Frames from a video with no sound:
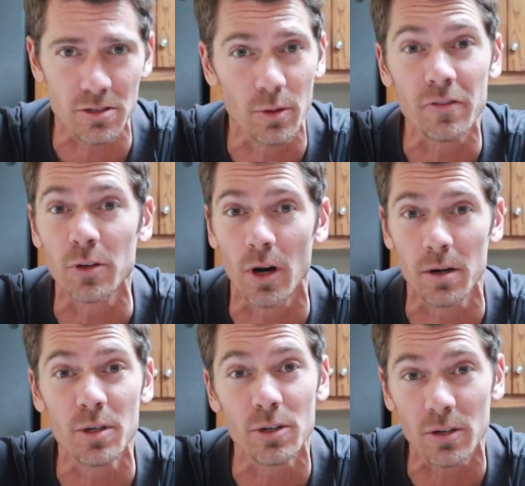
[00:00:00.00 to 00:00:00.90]
So if you
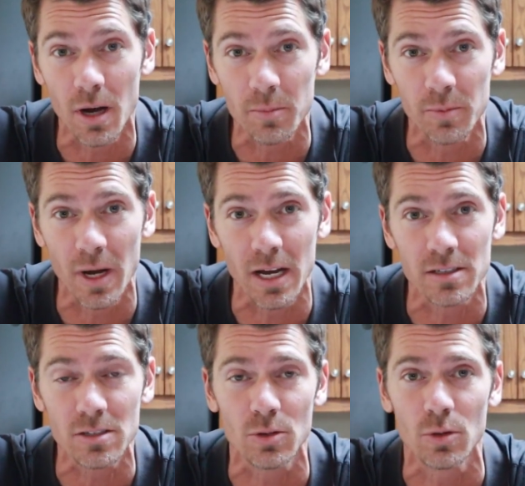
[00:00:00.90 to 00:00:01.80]
are
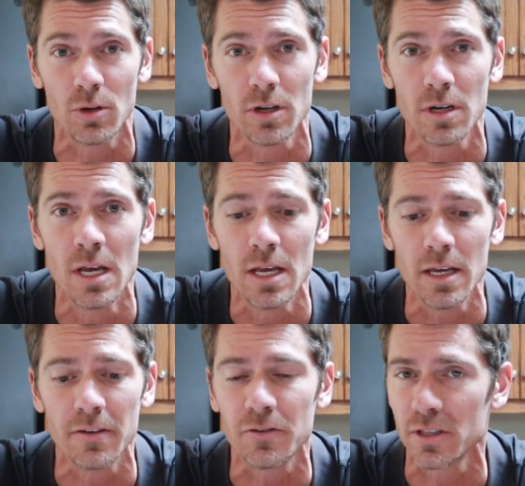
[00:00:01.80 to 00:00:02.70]
immunocompromised, or
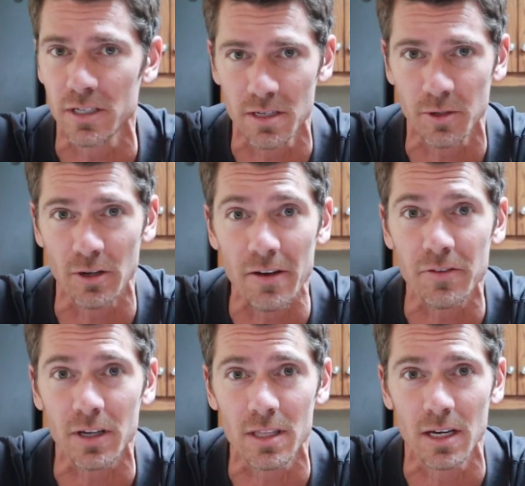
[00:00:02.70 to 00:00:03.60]
if you're in the
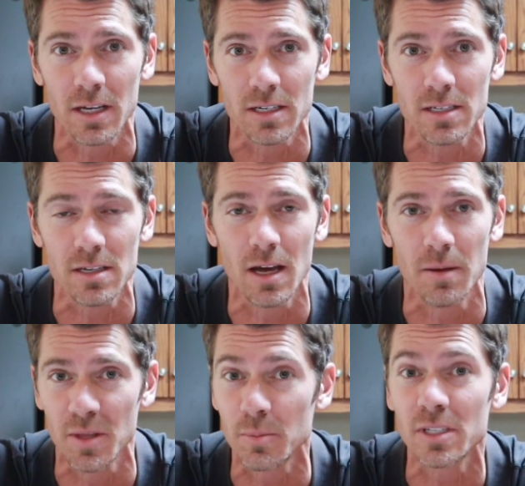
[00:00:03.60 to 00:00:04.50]
demographic that
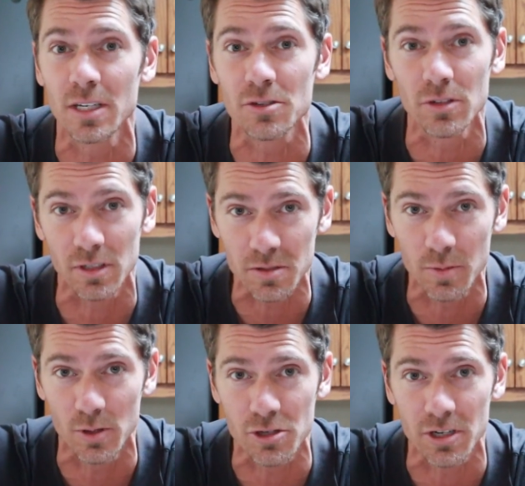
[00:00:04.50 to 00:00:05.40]
the potential
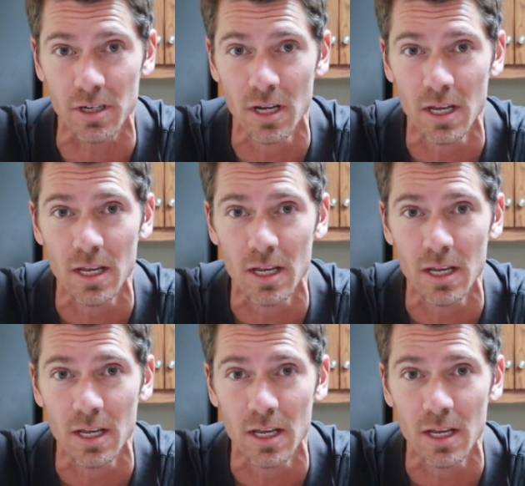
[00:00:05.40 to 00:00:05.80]
exposure